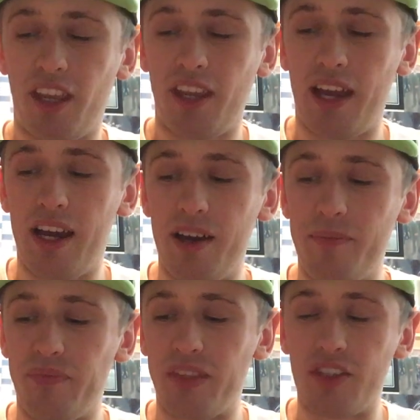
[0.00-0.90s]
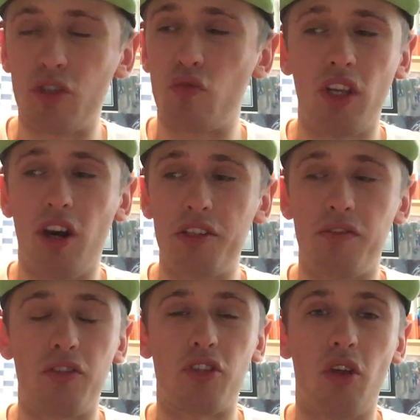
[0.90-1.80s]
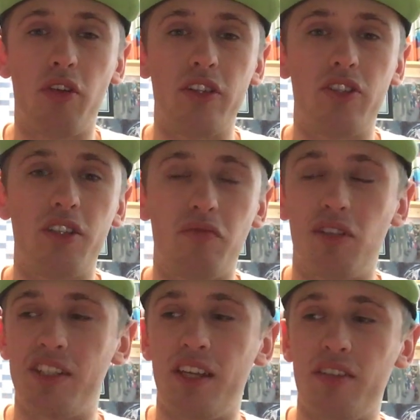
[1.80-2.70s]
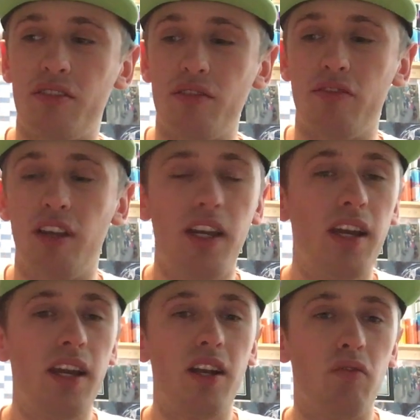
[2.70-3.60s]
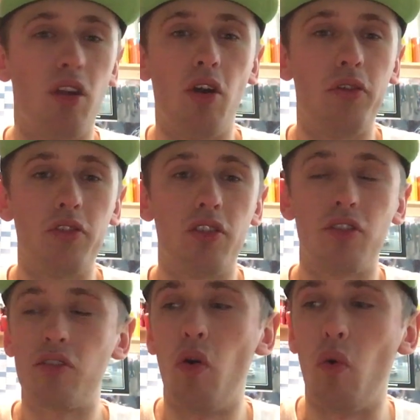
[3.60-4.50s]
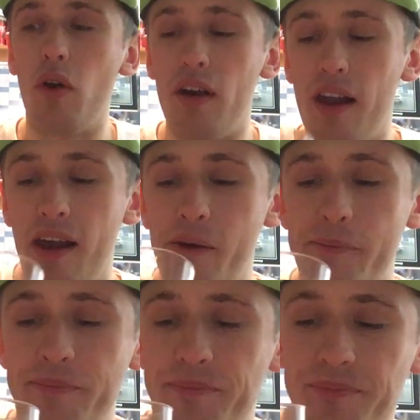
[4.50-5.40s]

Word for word: um, it's just really artificial orange. It doesn't really taste of real oranges at all. Um,